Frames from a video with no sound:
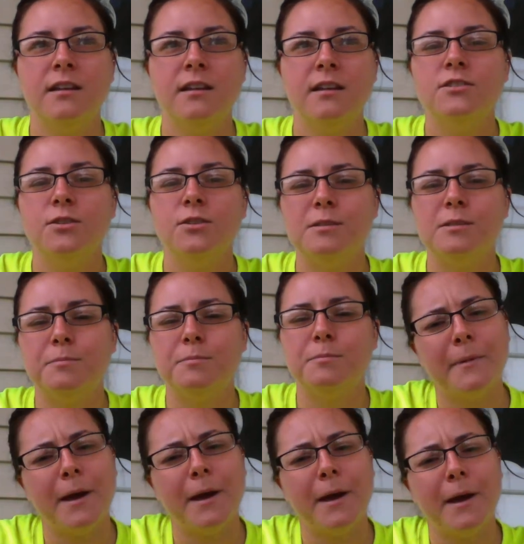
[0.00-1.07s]
So it's been
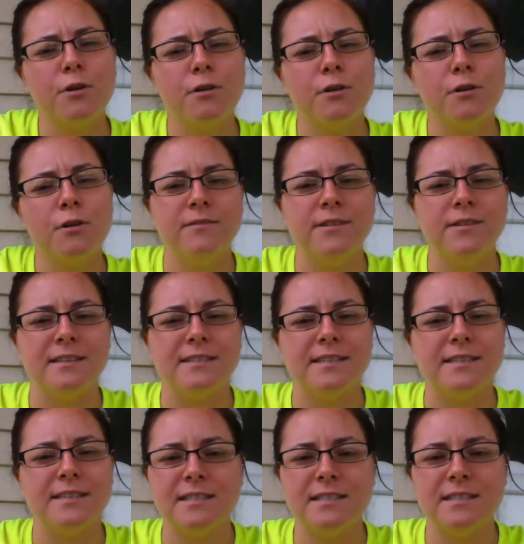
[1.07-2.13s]
about 4 or 5 days. It
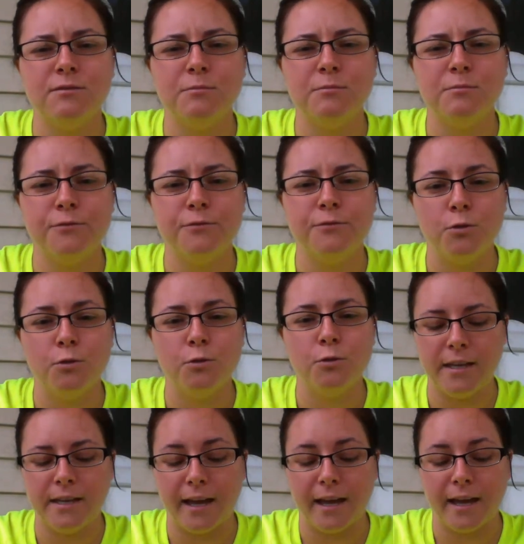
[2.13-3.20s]
hasn't even been a full week
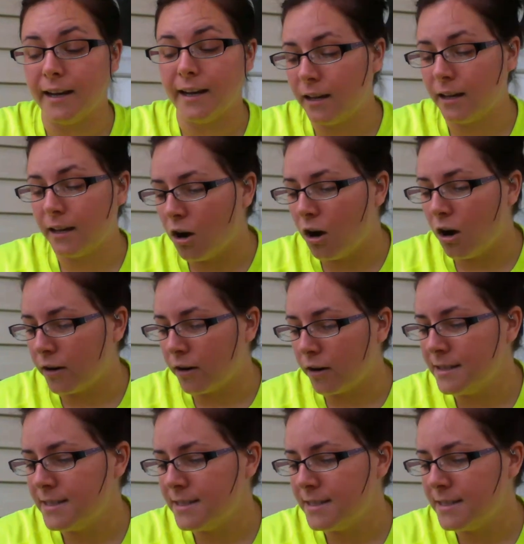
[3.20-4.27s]
yet. And I can already
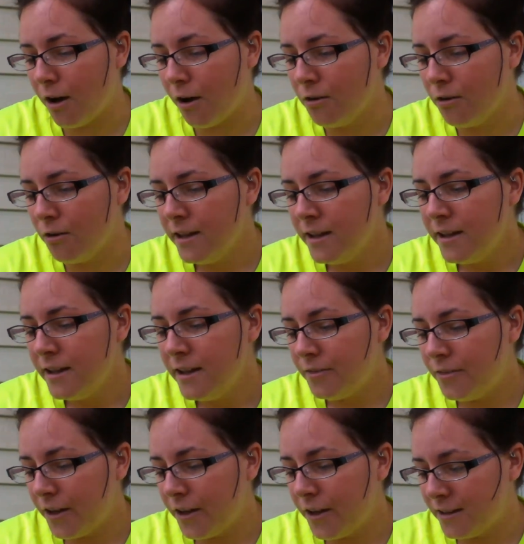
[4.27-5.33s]
tell
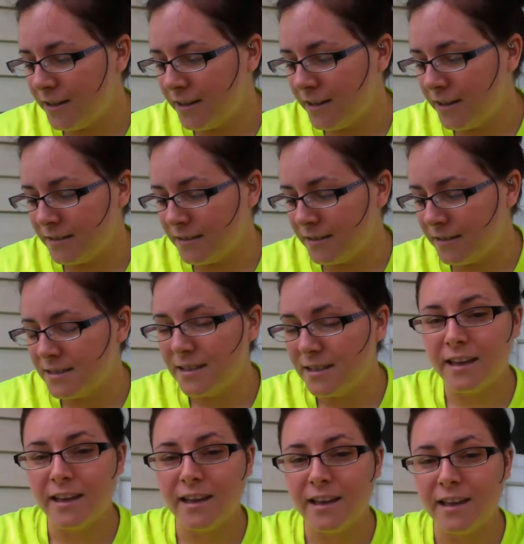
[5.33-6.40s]
there is
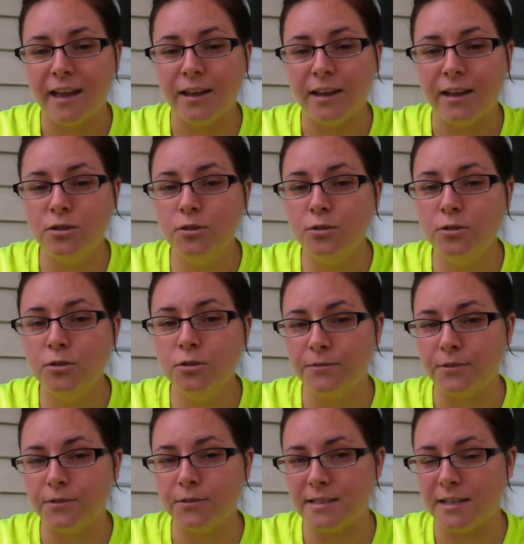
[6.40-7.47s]
a huge
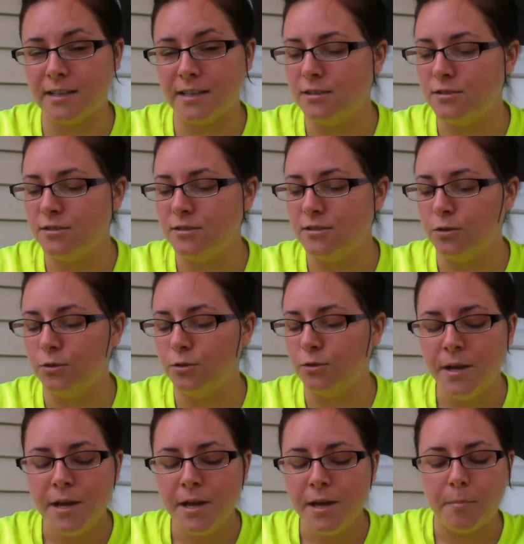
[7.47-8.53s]
difference in the 2
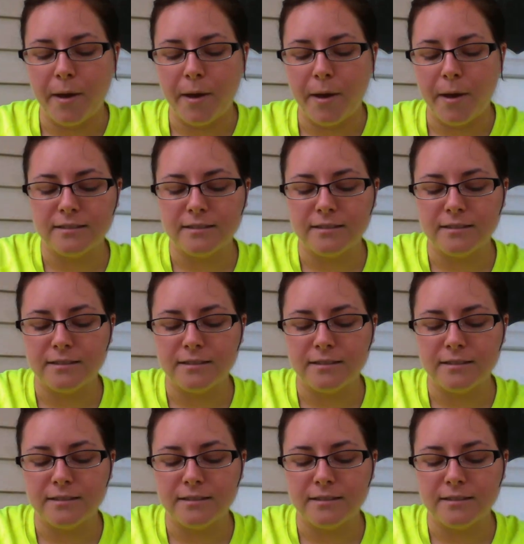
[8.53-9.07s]
bags.